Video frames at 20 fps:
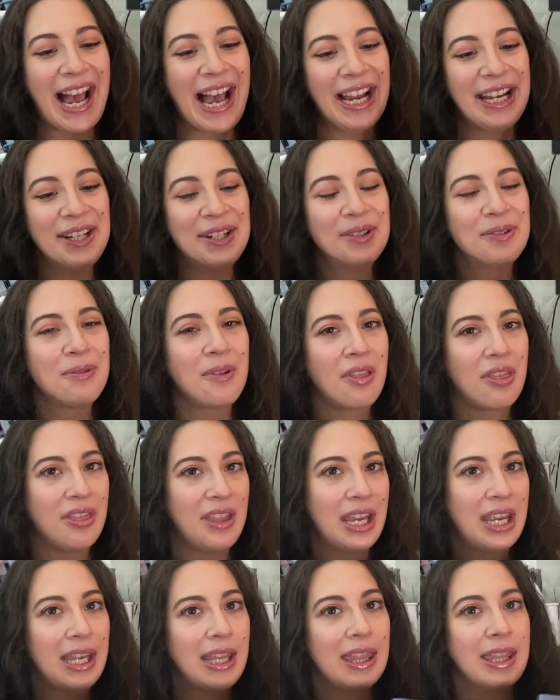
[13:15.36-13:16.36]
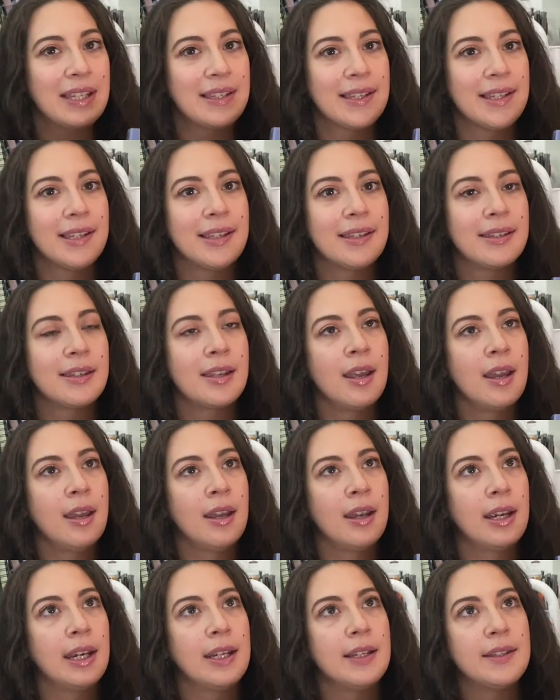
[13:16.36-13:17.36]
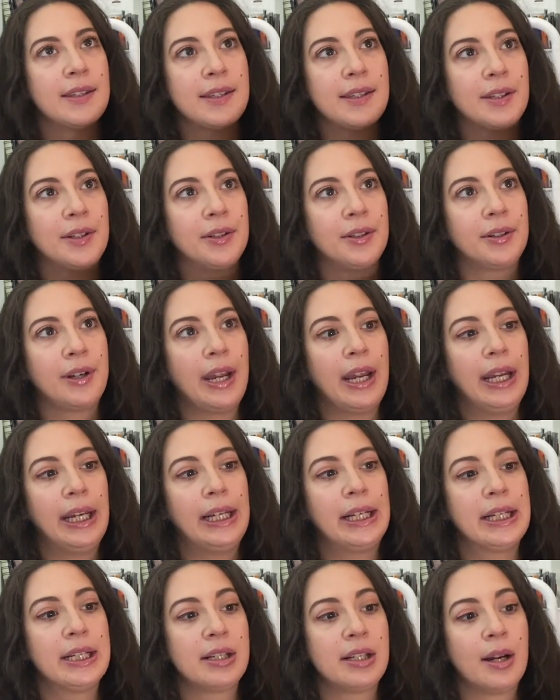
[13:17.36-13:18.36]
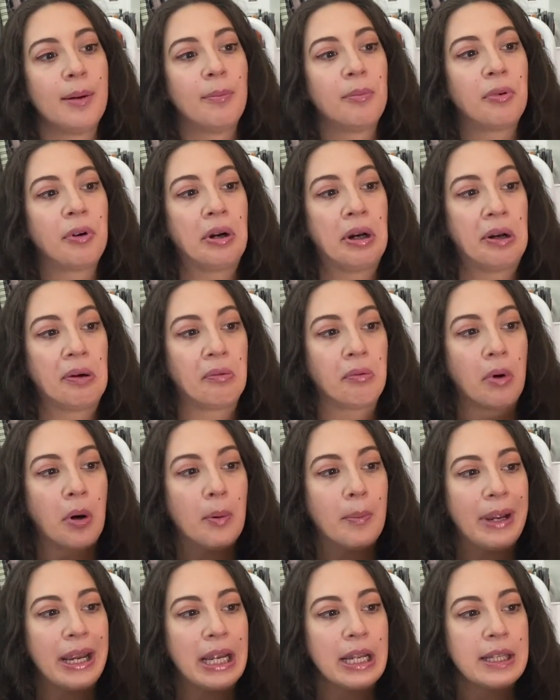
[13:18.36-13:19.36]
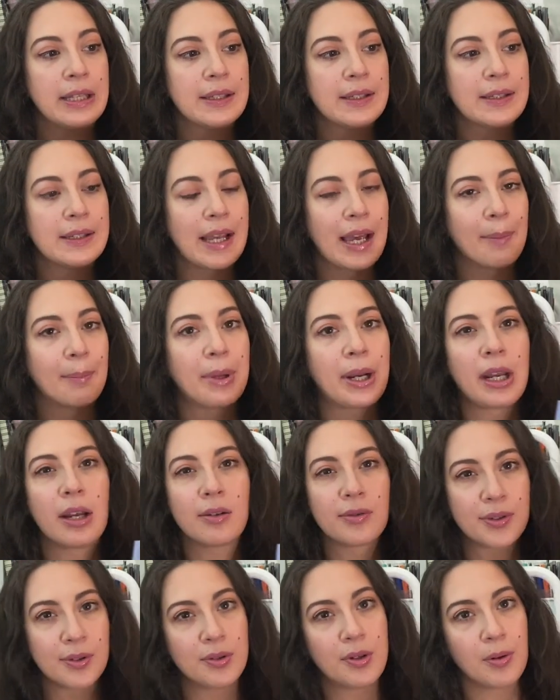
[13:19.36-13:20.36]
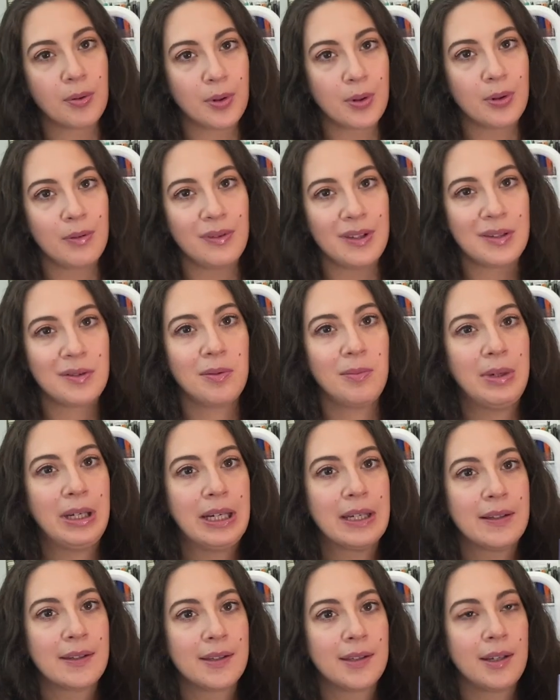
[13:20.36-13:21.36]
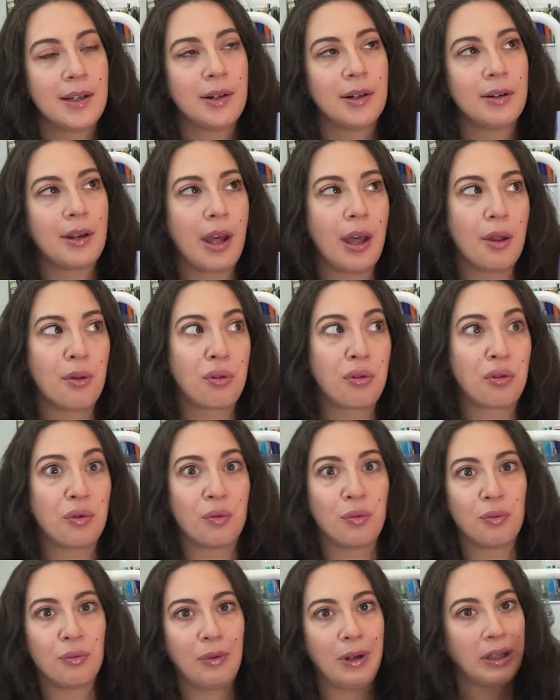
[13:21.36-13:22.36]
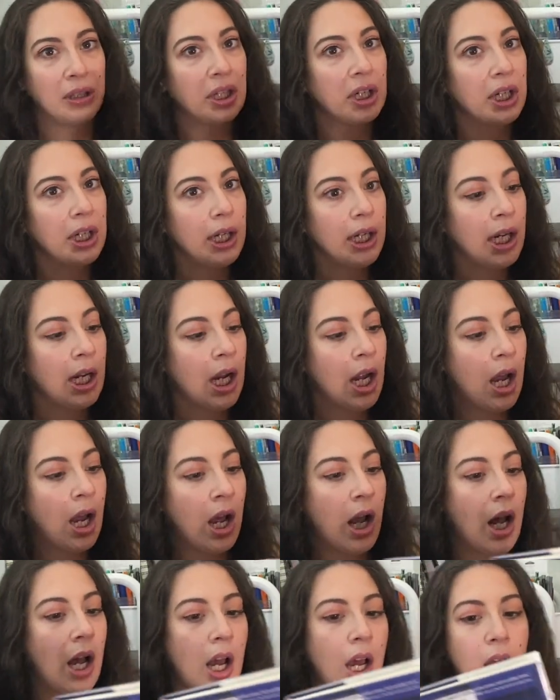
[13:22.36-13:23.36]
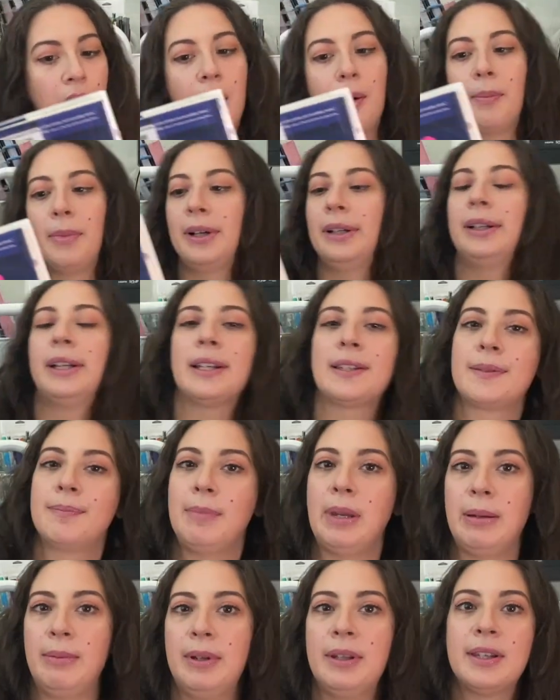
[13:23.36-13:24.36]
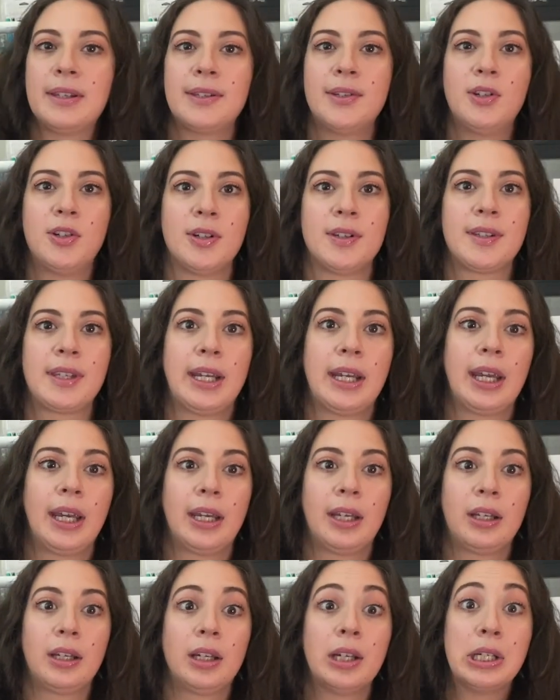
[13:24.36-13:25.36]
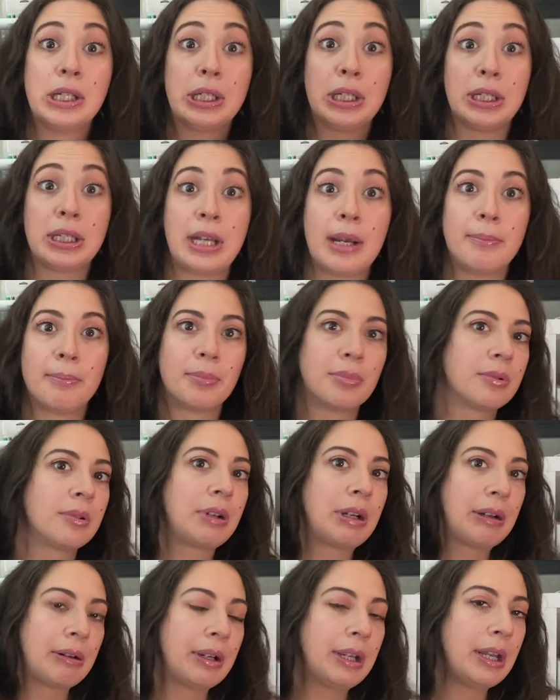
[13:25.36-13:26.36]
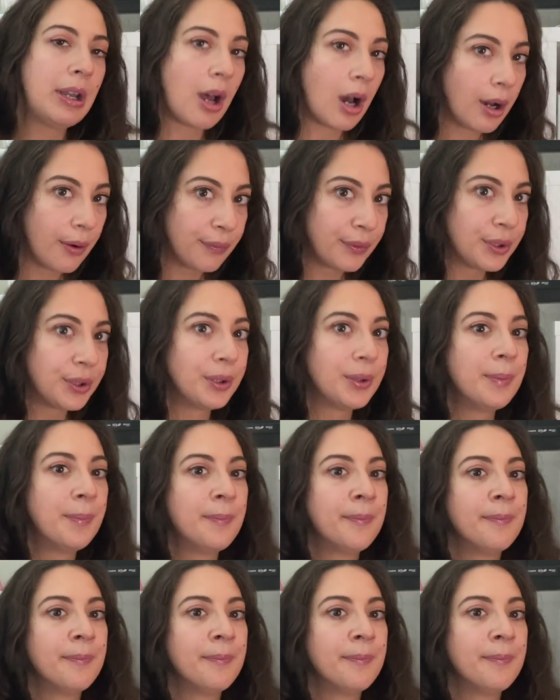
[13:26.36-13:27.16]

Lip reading: I don't think this is considered a contemporary romance, but I also don't know if this would be considered a thriller. I guess maybe this is just like a contemporary novel.